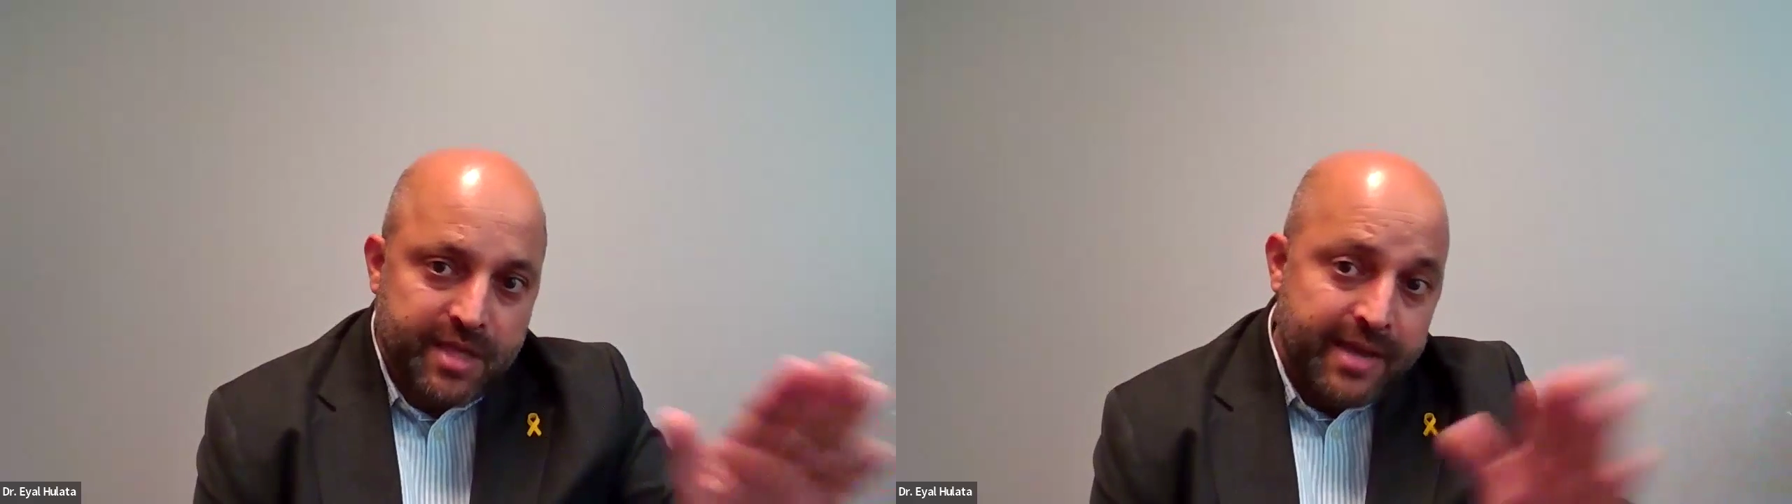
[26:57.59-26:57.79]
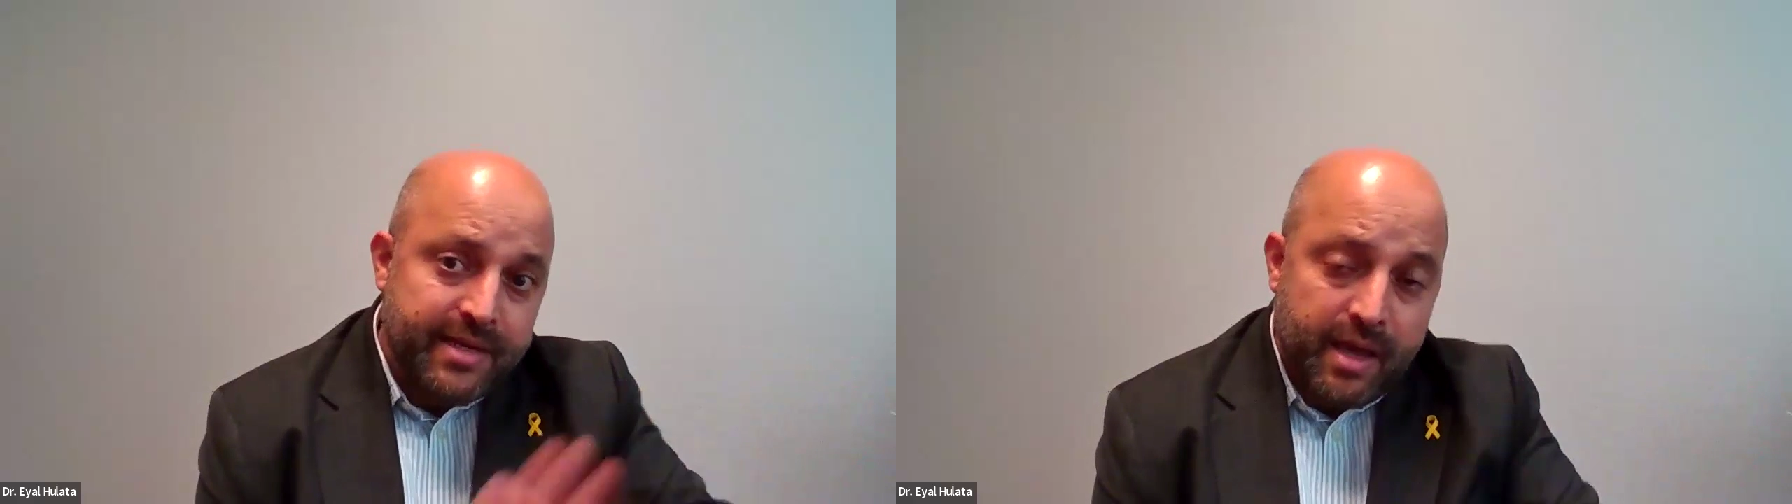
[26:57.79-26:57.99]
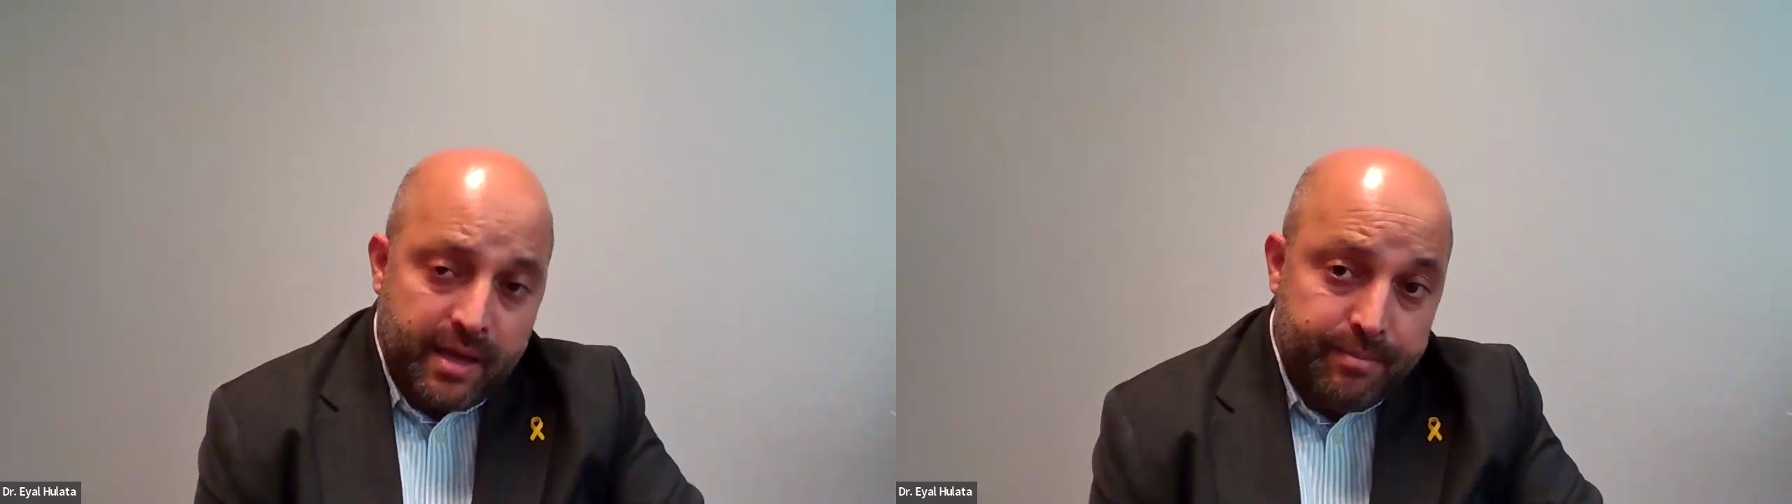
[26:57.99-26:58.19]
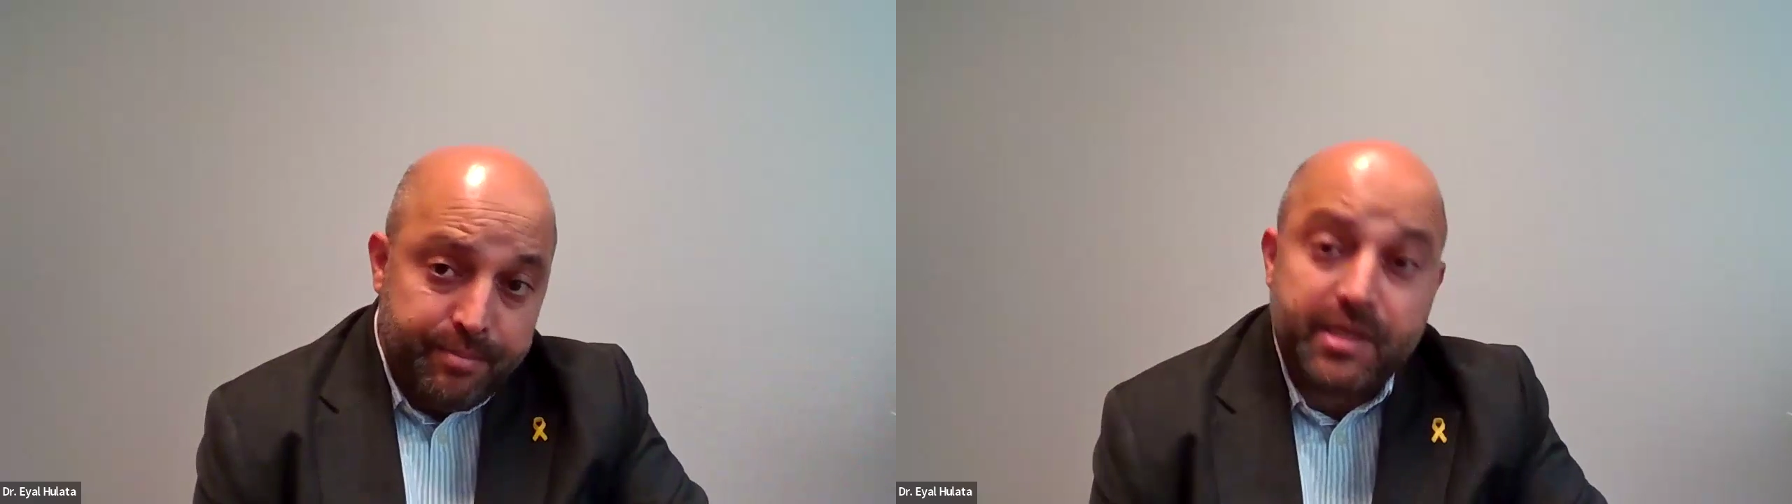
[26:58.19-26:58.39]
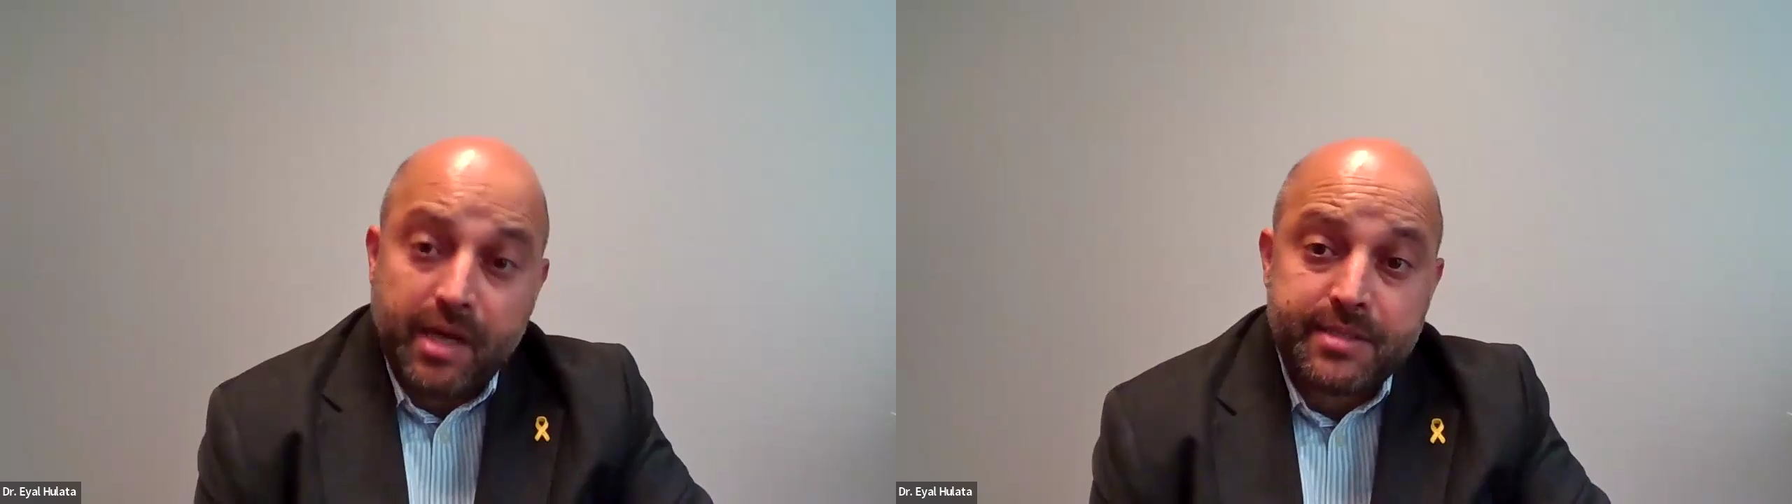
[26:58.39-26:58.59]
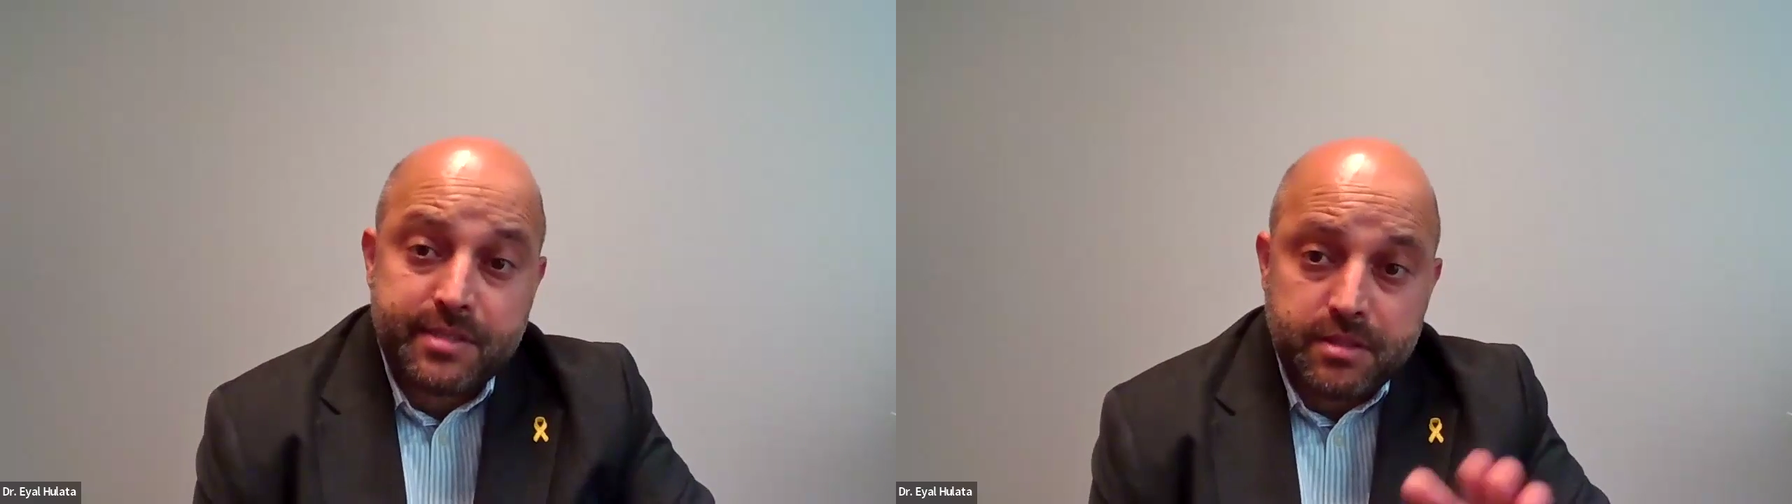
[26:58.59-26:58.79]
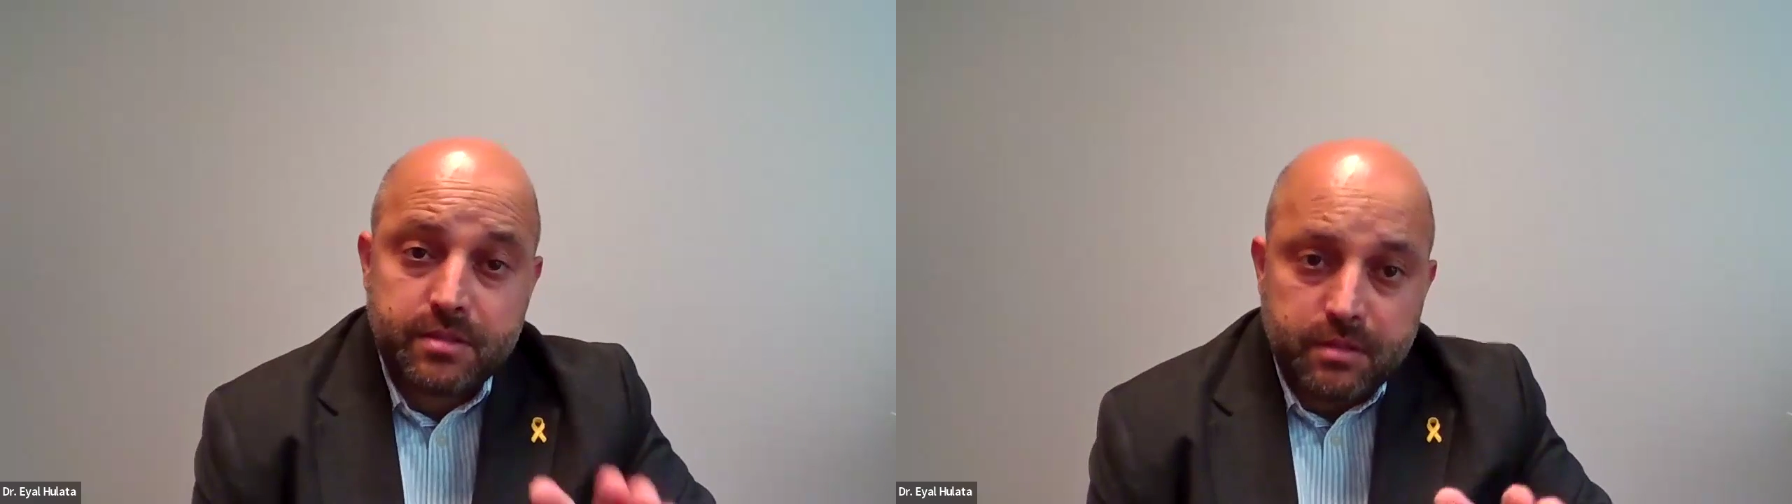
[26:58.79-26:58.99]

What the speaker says: Sinai because